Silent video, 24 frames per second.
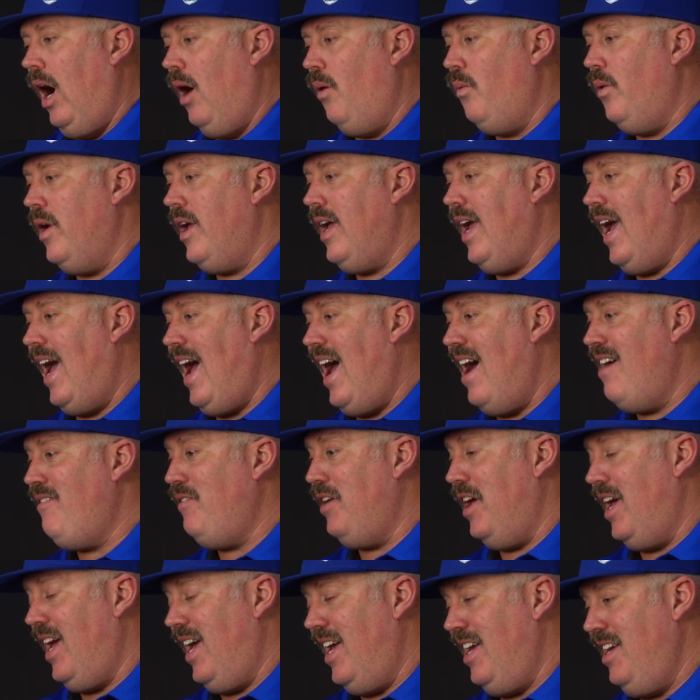We have
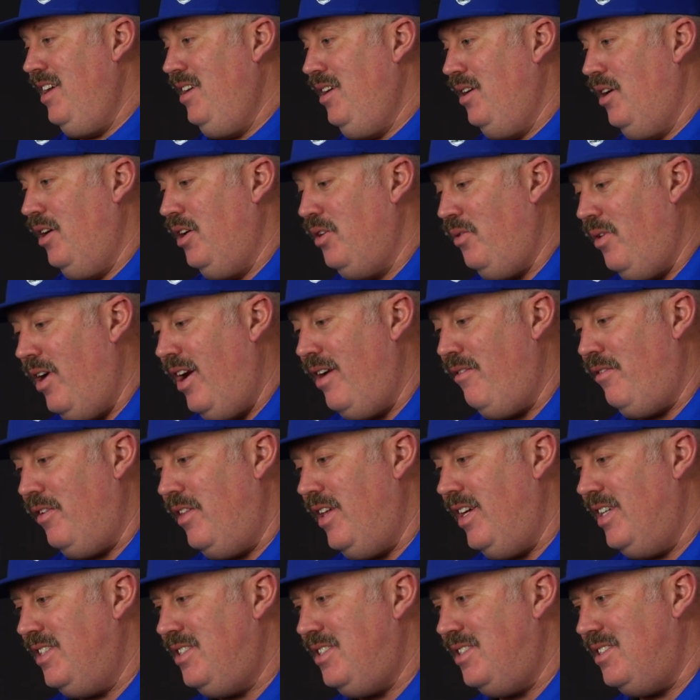are you ready for
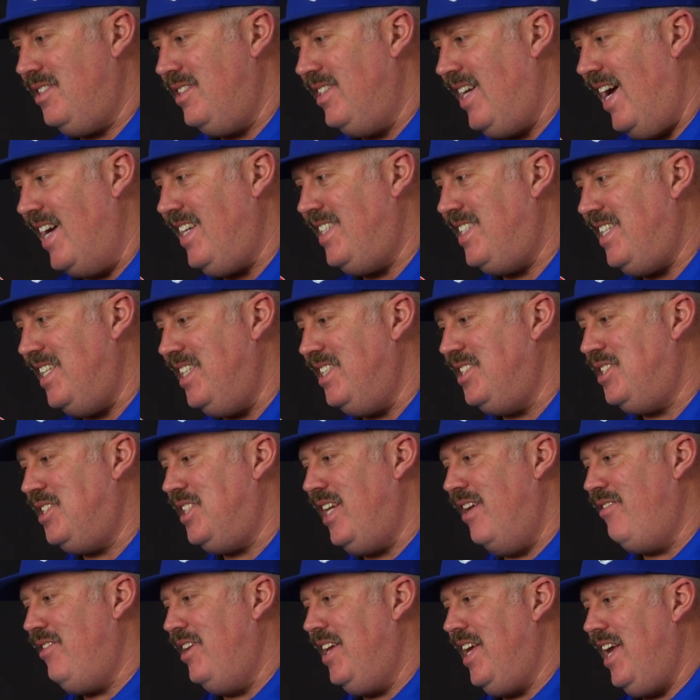this?
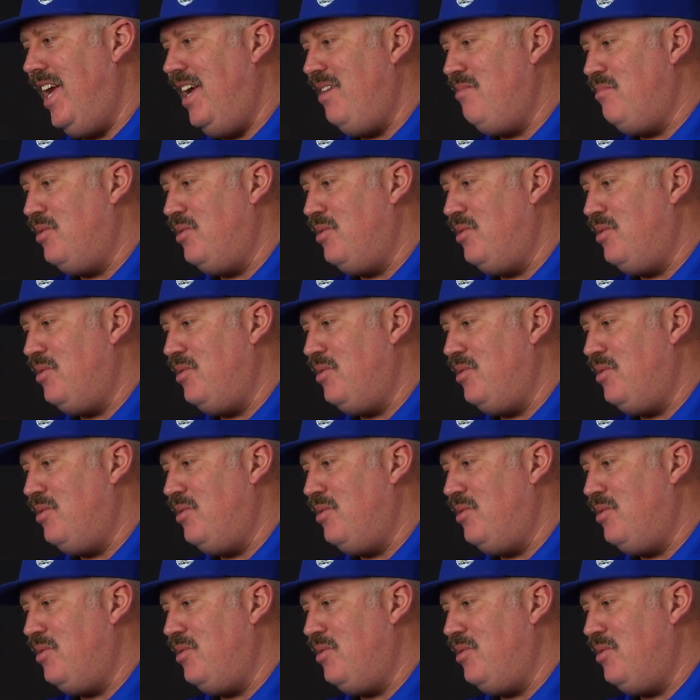1978